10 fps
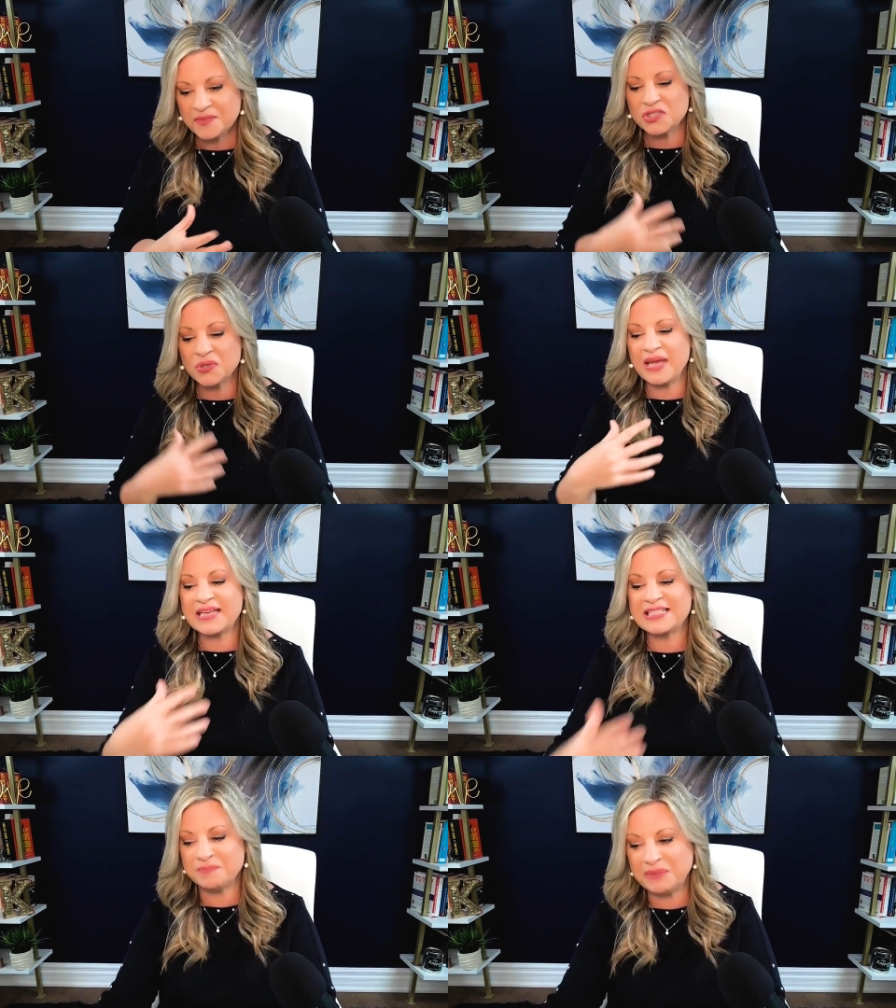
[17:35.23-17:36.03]
So I
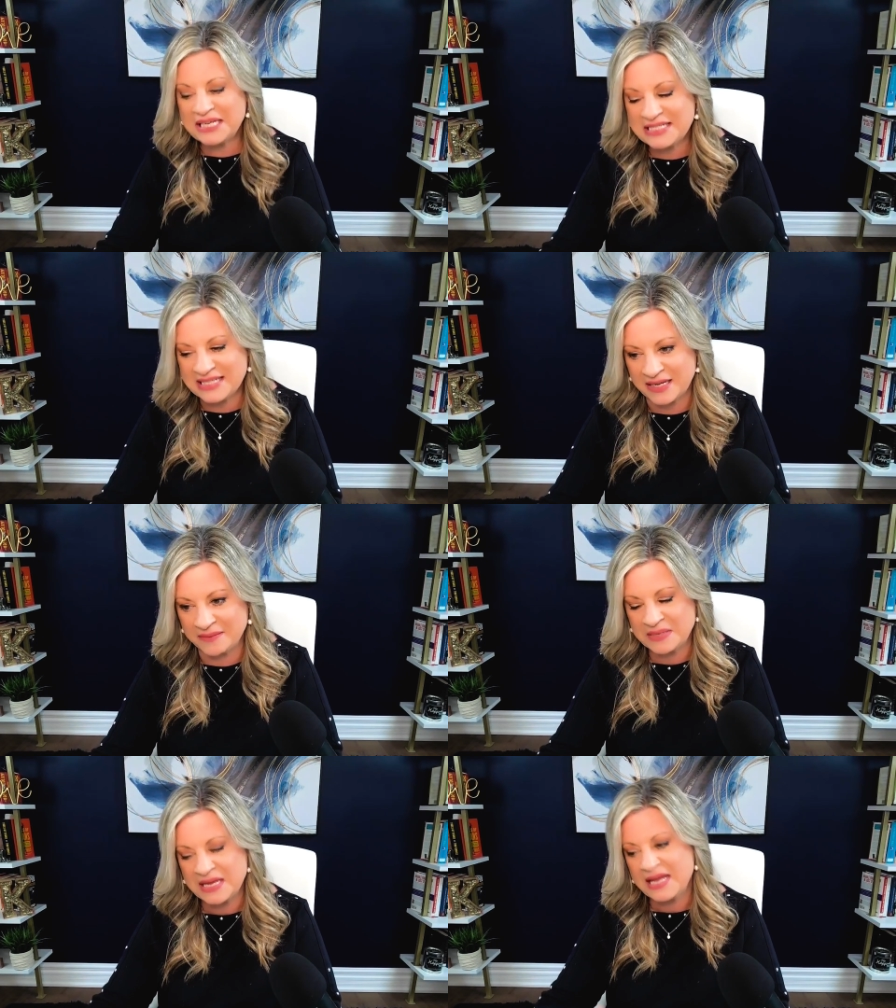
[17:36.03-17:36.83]
explained to
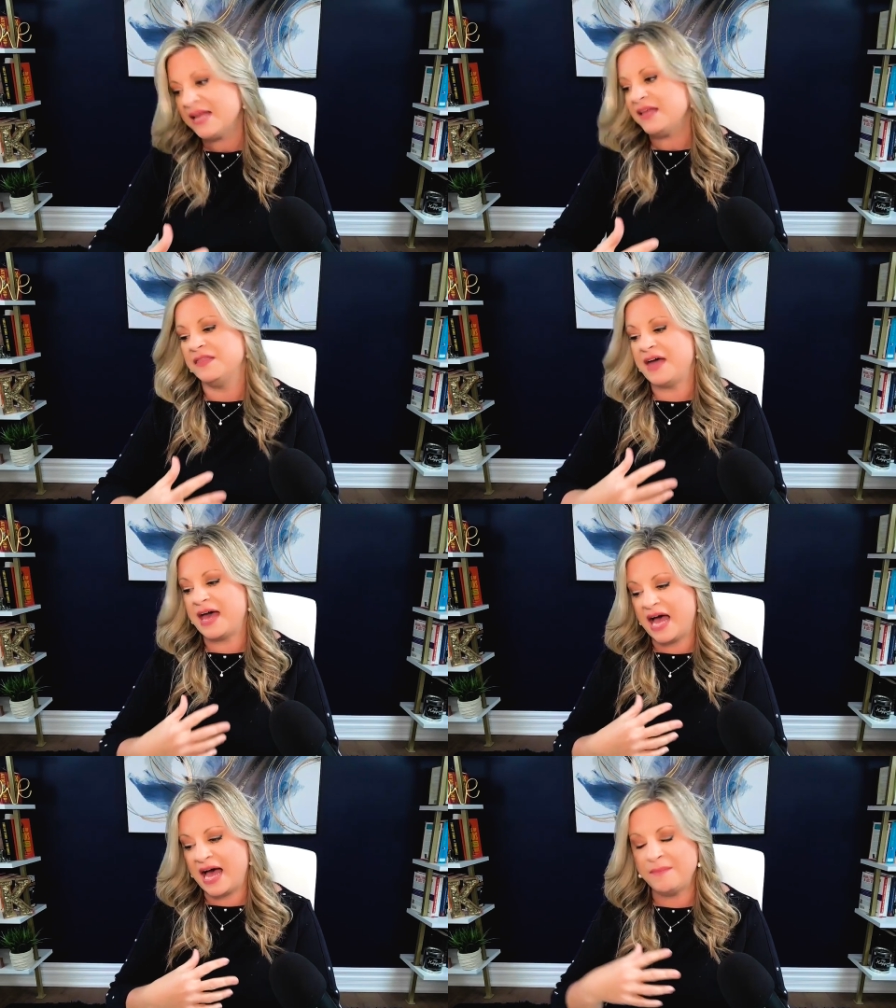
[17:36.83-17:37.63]
him
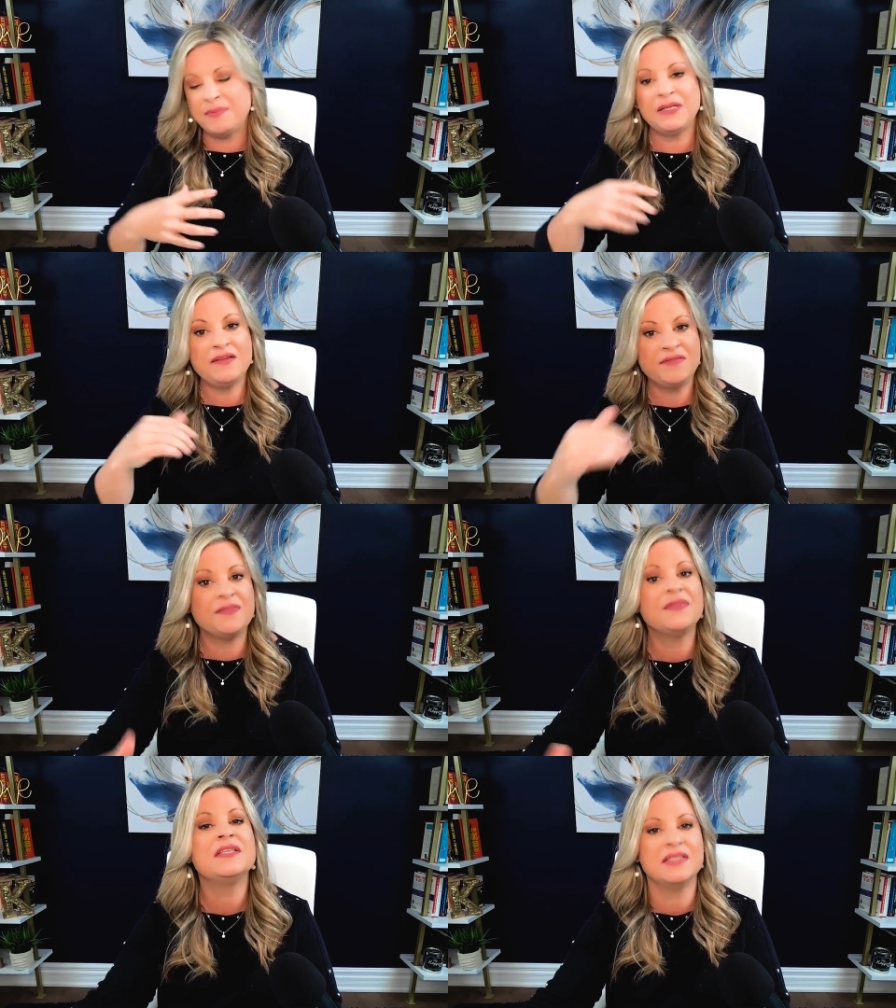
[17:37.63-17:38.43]
that I believe
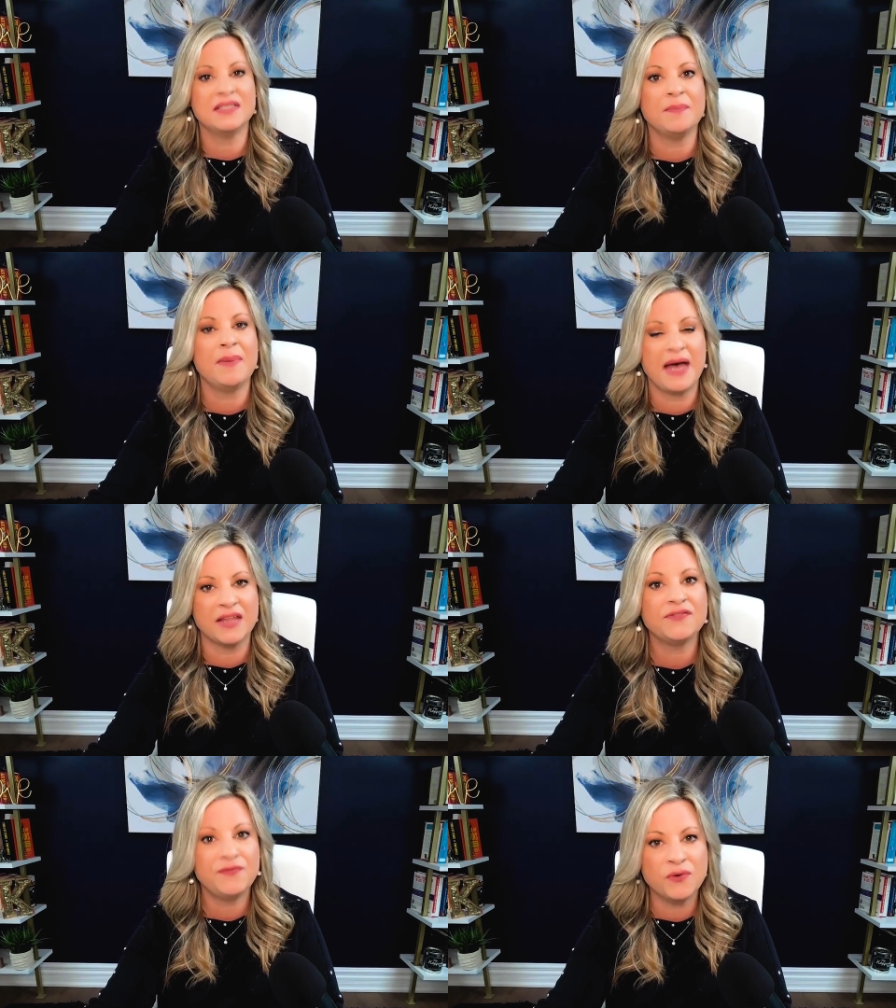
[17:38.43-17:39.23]
that this is the
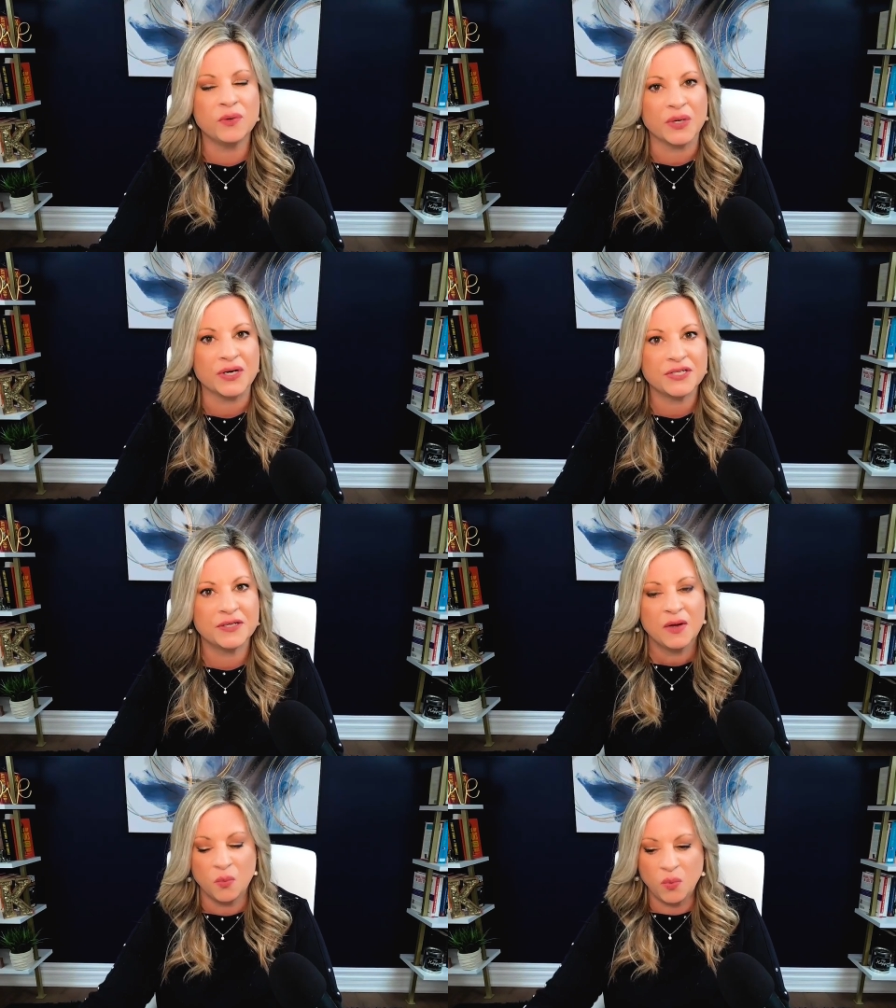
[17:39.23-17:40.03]
path forward
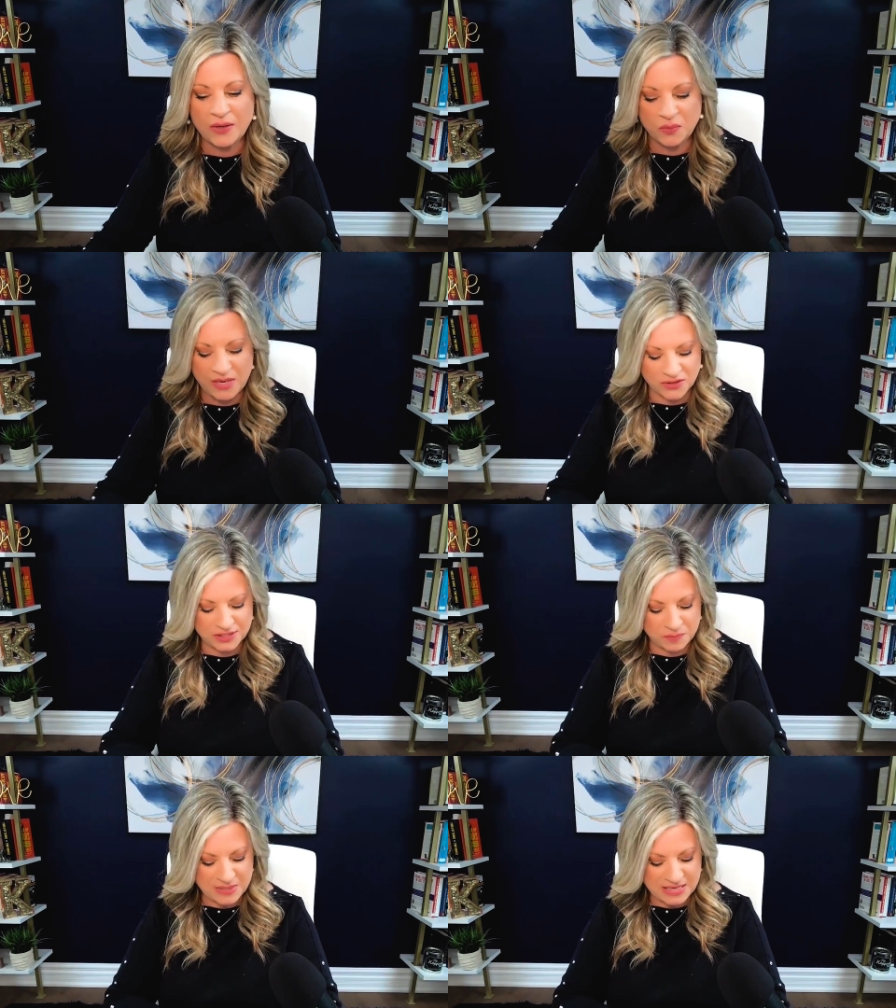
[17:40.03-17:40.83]
when we are
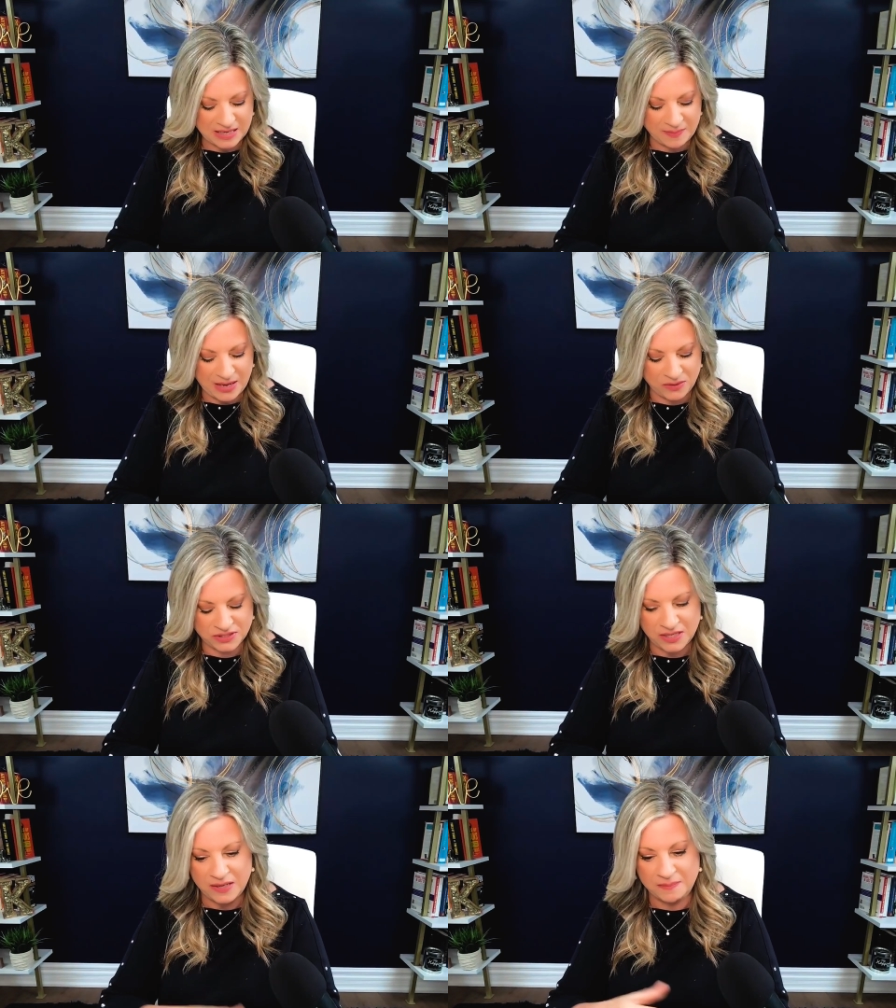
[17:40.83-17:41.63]
speaking
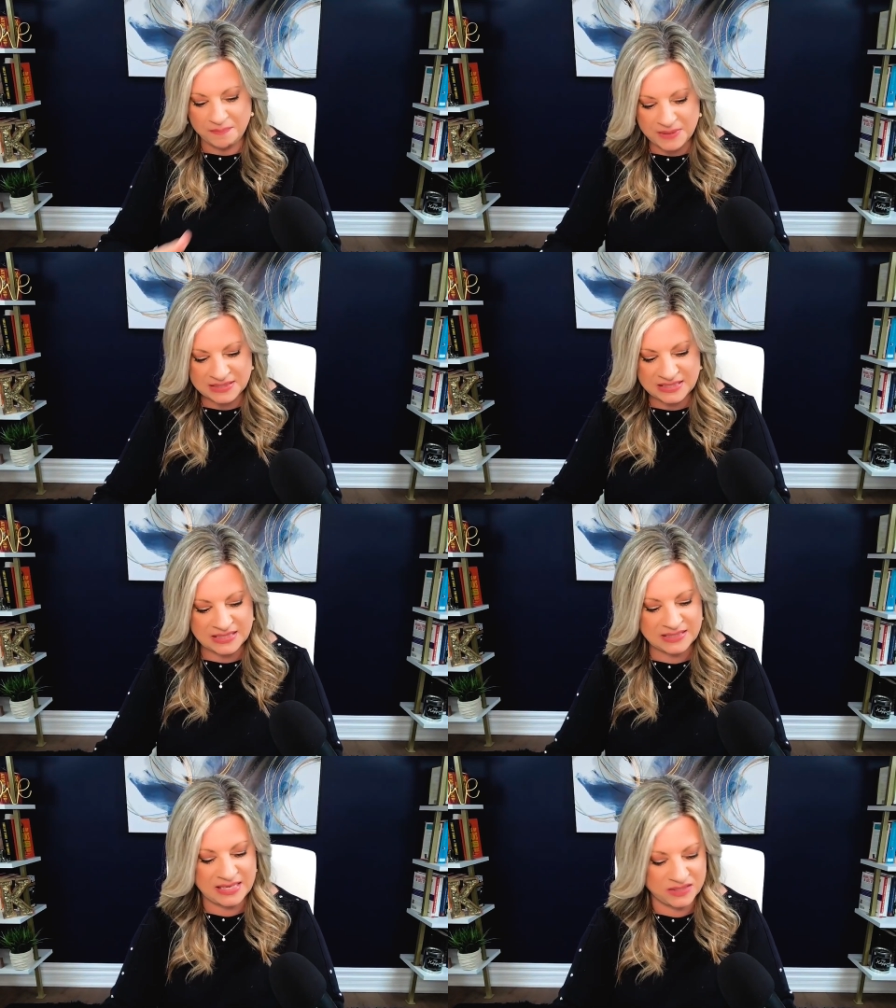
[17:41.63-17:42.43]
about
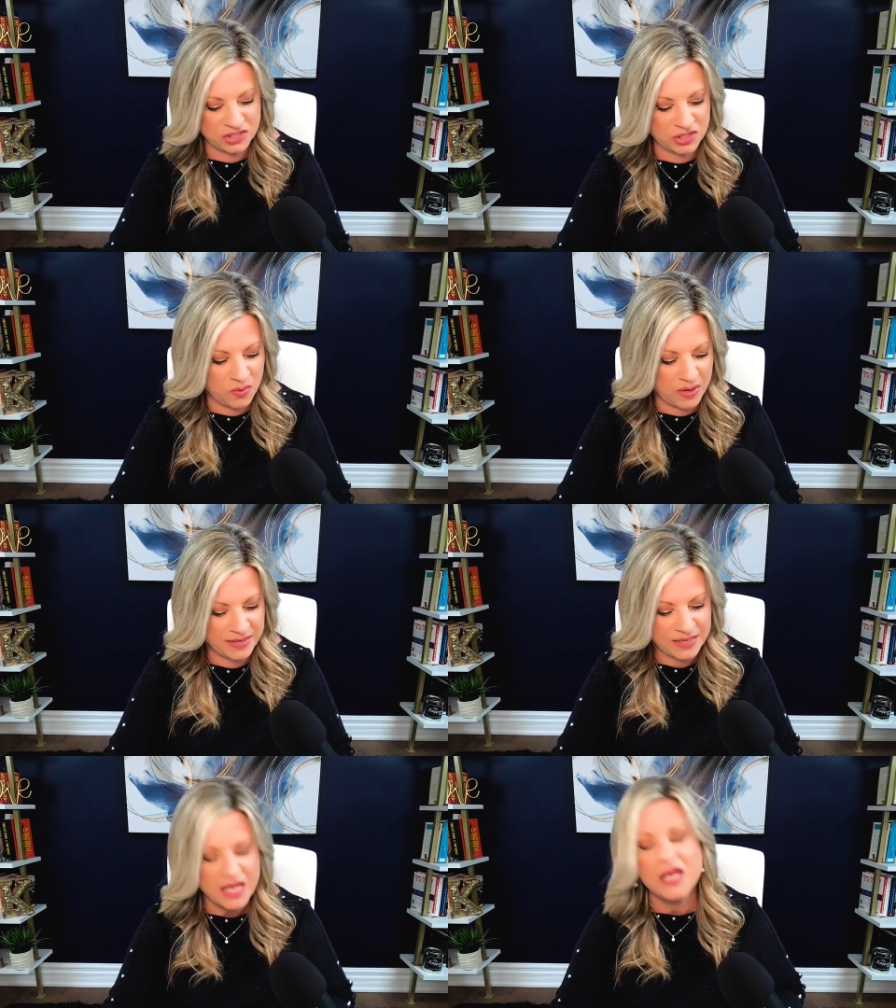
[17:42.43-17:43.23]
business and so on.